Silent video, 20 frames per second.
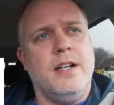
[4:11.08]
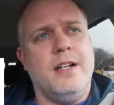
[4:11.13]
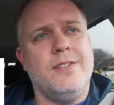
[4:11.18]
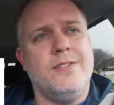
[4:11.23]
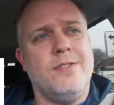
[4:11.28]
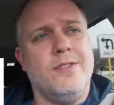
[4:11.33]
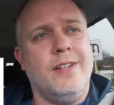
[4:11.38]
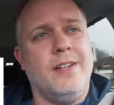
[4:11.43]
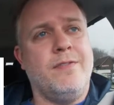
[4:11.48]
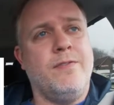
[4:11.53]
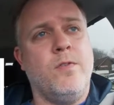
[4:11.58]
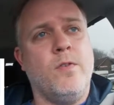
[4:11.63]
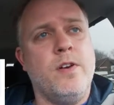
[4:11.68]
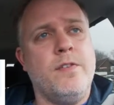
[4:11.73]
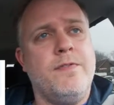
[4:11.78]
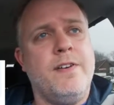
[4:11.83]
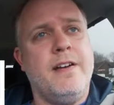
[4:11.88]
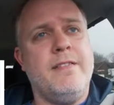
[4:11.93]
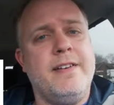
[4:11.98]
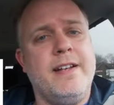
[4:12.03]
So like
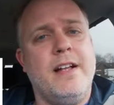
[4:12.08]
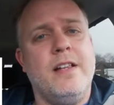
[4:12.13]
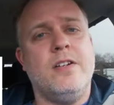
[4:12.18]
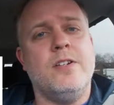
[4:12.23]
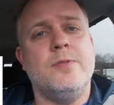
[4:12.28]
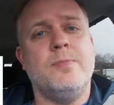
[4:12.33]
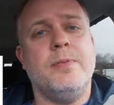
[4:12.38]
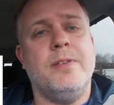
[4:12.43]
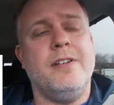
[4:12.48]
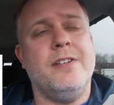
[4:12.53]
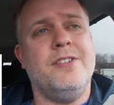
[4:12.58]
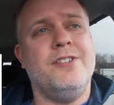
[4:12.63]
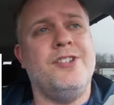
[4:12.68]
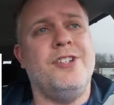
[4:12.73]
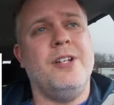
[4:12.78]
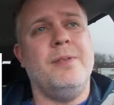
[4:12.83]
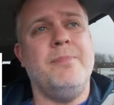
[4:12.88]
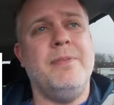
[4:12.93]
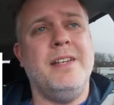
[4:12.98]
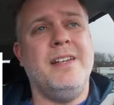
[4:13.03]
$45 plus
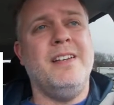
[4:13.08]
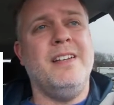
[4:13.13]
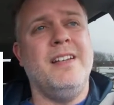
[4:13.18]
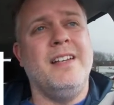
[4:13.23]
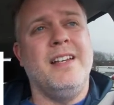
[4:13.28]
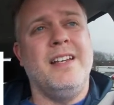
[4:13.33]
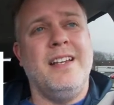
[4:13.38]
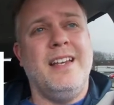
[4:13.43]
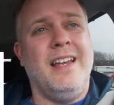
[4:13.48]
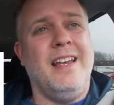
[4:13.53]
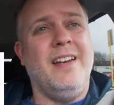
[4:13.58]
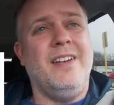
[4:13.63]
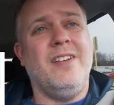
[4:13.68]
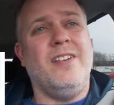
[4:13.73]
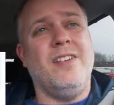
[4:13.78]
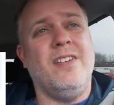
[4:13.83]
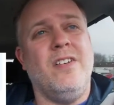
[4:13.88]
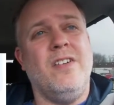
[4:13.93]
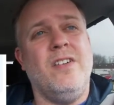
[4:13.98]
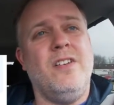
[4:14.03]
shipping. It
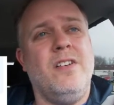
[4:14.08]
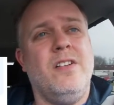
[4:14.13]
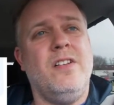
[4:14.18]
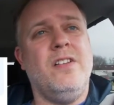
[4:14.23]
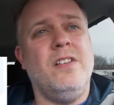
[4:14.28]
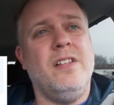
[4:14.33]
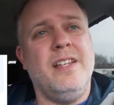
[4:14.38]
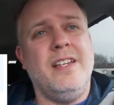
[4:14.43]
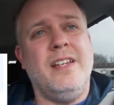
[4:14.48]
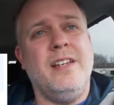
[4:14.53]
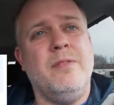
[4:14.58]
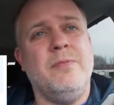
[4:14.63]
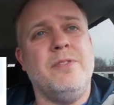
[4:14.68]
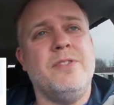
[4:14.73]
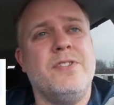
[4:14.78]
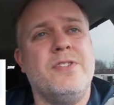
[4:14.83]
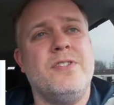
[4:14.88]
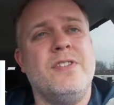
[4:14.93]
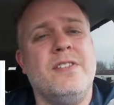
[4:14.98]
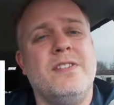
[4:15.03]
all in
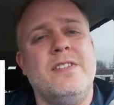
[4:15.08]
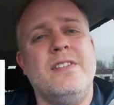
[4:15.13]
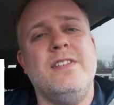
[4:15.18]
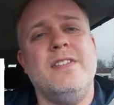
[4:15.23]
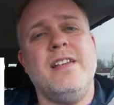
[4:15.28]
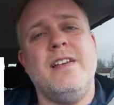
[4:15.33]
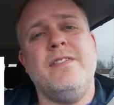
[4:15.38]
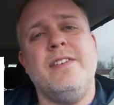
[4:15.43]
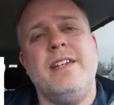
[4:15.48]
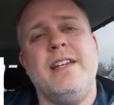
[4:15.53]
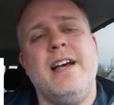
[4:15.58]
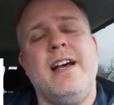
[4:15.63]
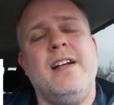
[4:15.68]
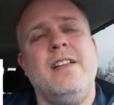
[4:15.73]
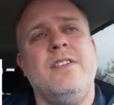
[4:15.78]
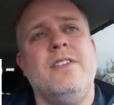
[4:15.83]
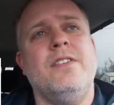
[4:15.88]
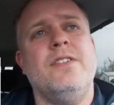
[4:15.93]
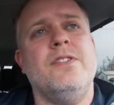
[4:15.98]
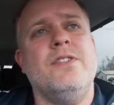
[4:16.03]
was
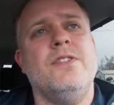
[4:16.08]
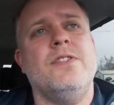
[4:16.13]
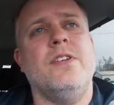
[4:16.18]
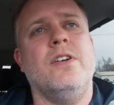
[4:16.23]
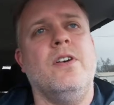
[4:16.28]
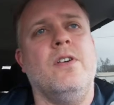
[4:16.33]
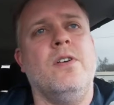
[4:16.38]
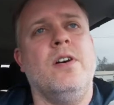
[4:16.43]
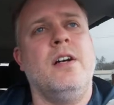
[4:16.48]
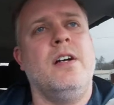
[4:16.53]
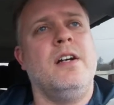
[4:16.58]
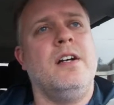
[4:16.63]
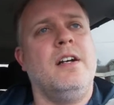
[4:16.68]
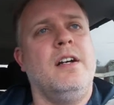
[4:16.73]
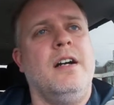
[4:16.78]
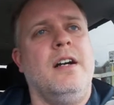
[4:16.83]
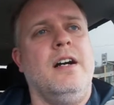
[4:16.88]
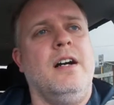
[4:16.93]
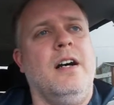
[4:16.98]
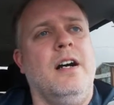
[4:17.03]
$67. So
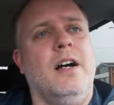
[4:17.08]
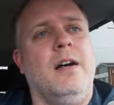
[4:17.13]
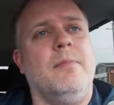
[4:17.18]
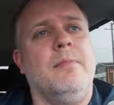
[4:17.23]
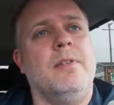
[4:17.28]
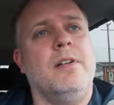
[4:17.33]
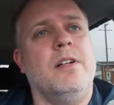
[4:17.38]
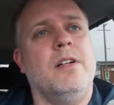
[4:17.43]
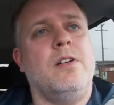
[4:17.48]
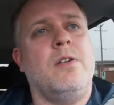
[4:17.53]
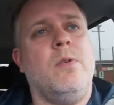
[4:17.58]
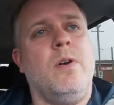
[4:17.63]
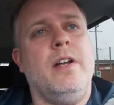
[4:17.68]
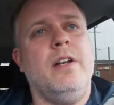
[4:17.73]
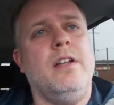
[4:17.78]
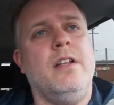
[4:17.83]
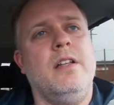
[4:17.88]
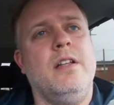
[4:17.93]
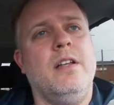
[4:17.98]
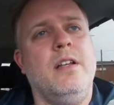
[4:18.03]

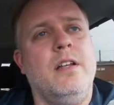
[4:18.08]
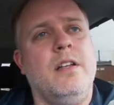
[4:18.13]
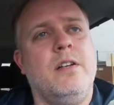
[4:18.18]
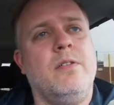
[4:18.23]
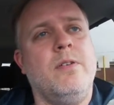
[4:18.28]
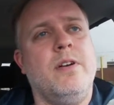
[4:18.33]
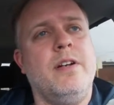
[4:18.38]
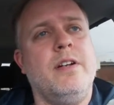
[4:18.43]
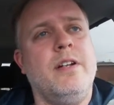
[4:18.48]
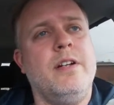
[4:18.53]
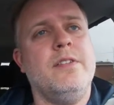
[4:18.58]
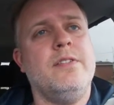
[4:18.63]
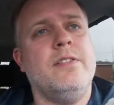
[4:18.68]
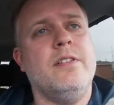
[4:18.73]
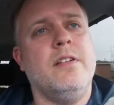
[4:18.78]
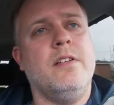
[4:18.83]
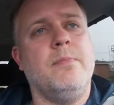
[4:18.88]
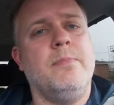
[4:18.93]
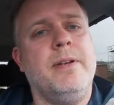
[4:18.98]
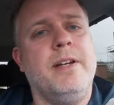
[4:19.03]
quite a nice
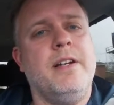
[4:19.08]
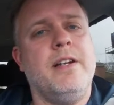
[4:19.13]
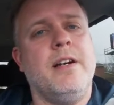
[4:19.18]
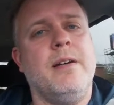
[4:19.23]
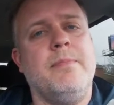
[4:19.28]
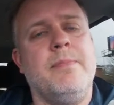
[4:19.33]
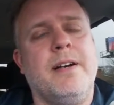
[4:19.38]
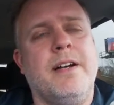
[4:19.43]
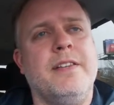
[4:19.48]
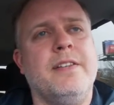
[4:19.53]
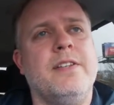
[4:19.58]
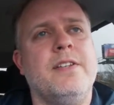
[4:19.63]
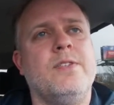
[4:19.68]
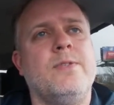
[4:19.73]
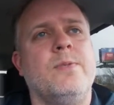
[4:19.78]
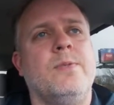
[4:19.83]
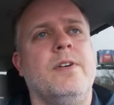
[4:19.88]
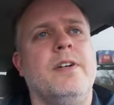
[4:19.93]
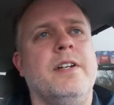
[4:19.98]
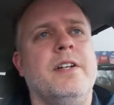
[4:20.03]
little pickup on
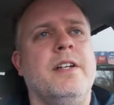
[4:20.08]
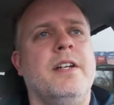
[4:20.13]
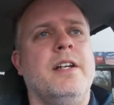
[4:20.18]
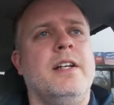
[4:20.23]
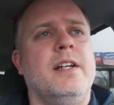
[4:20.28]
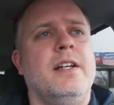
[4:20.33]
this one,